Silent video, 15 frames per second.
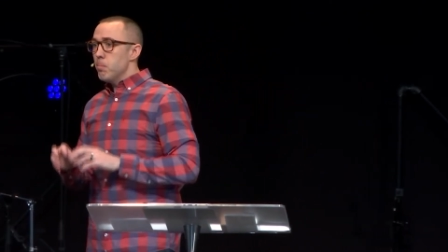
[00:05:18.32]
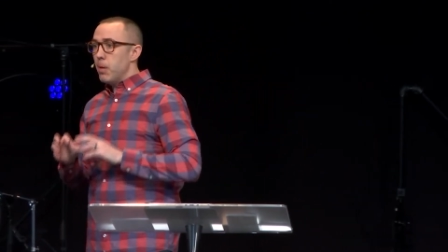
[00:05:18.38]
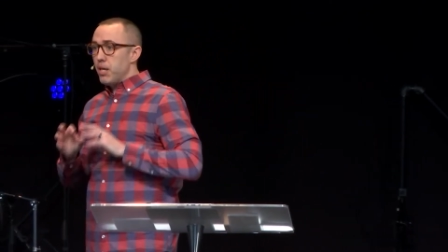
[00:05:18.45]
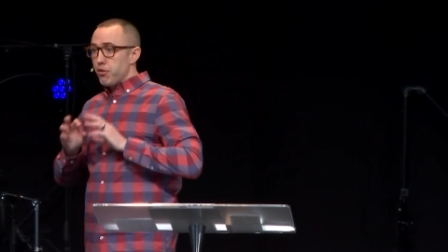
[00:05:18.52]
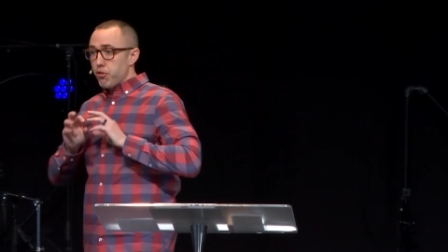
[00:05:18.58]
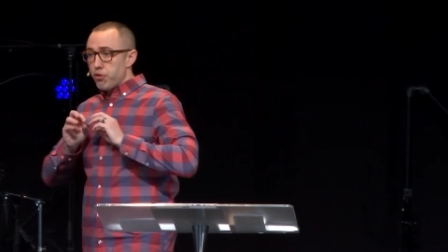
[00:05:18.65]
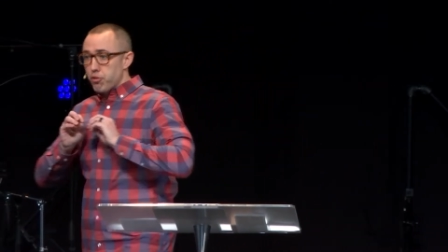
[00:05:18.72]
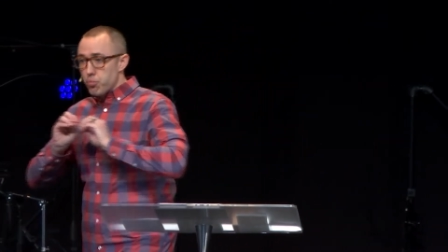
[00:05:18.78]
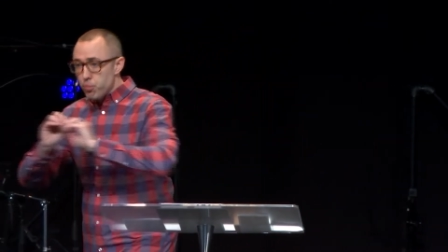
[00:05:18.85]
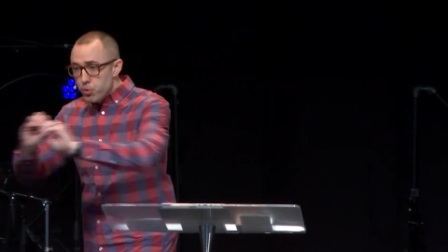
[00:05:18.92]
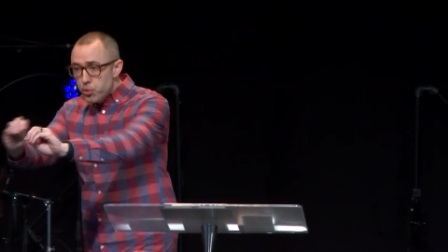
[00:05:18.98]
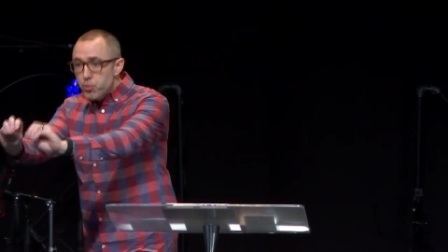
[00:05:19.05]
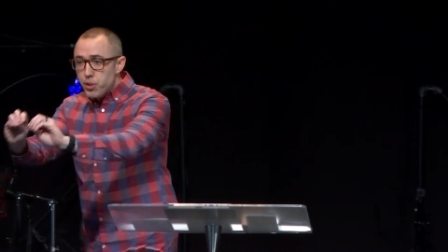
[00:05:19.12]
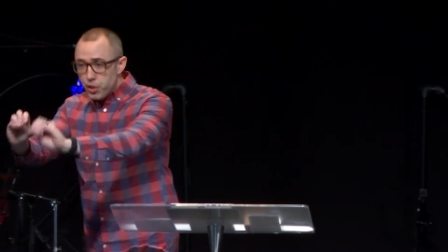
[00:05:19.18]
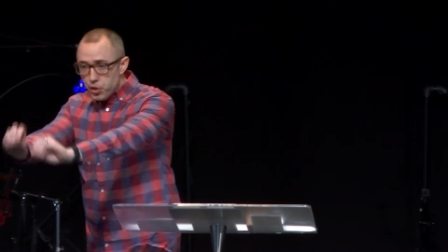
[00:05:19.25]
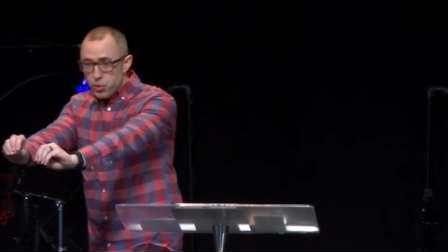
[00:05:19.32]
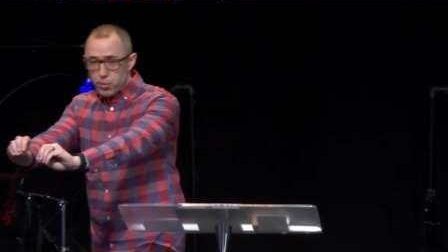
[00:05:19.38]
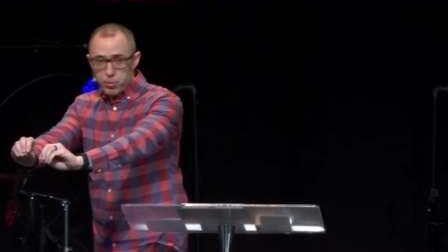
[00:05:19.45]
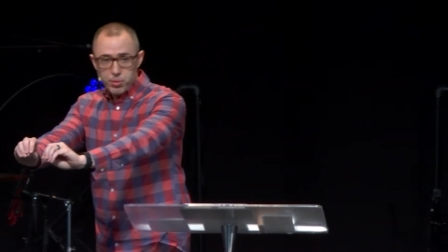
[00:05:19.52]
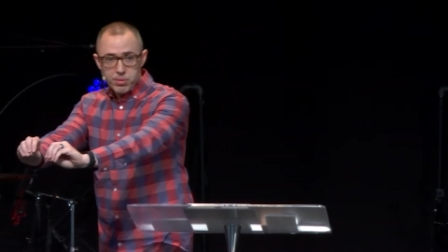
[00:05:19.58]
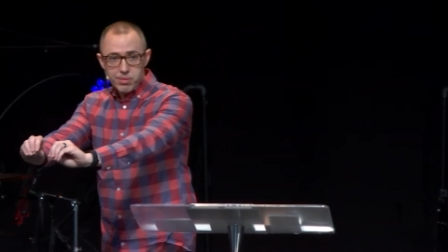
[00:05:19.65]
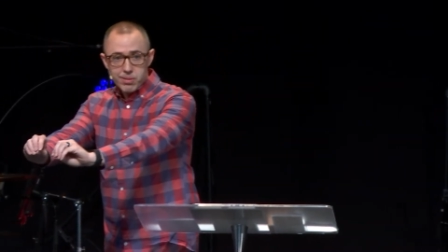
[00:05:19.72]
but through
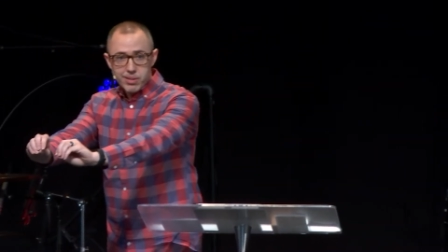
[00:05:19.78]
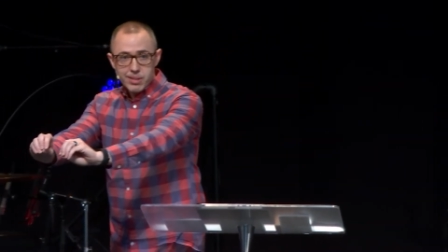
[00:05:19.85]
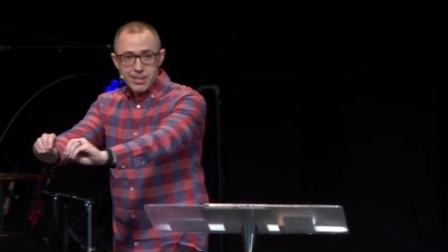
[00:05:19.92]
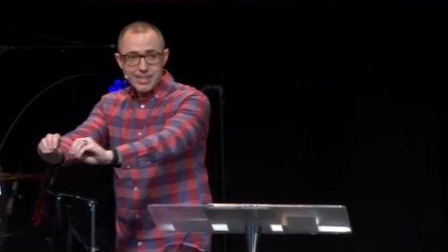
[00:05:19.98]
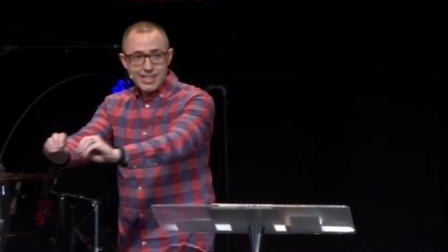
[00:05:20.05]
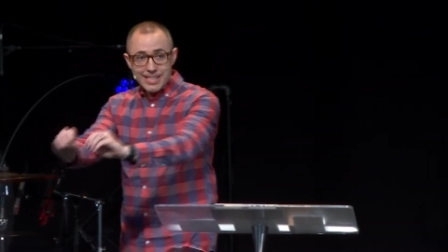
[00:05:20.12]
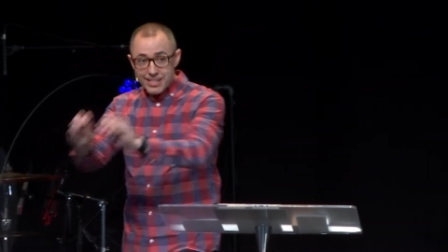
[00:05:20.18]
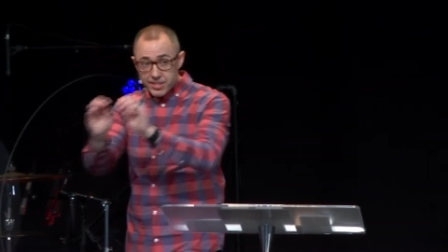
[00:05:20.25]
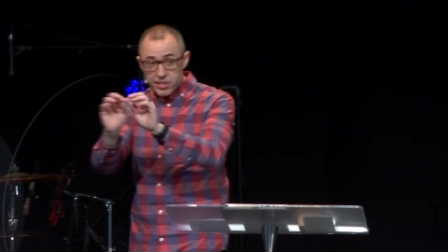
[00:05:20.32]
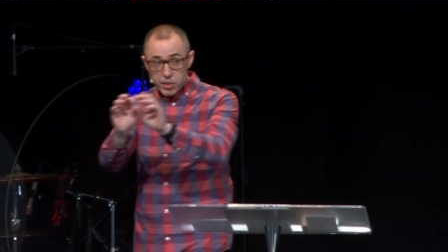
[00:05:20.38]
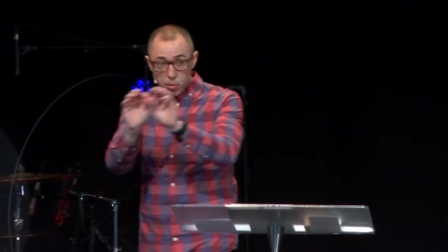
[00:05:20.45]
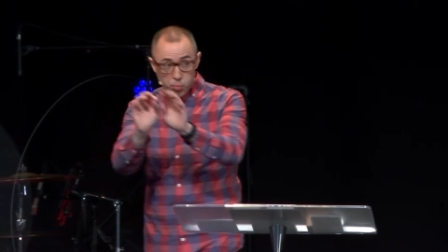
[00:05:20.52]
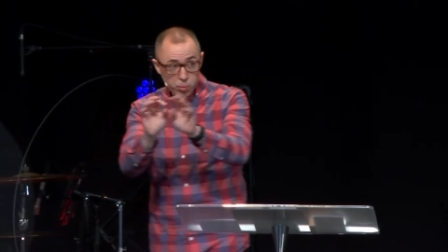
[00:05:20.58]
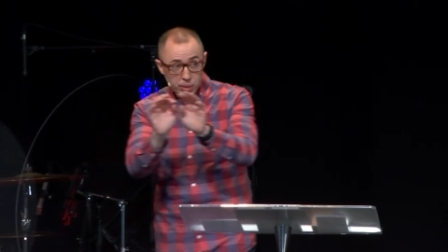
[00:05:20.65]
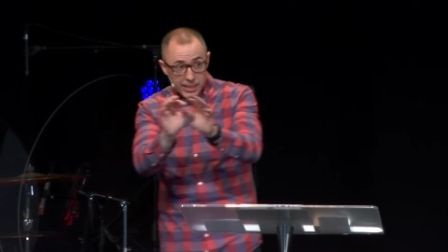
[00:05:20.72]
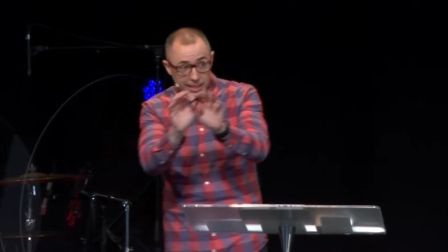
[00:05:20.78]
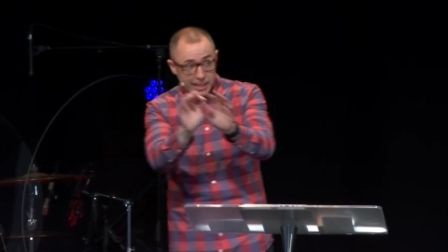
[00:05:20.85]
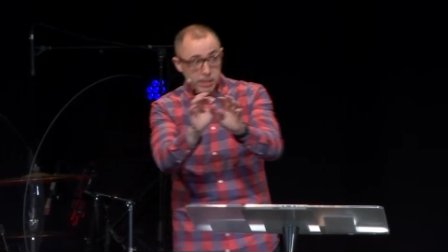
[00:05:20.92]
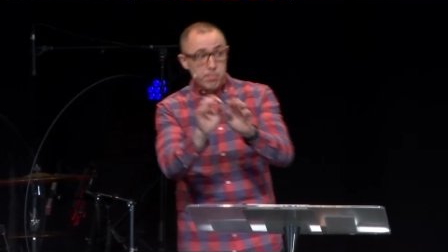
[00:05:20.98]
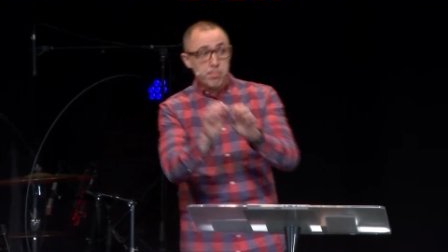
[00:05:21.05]
you. And this is a really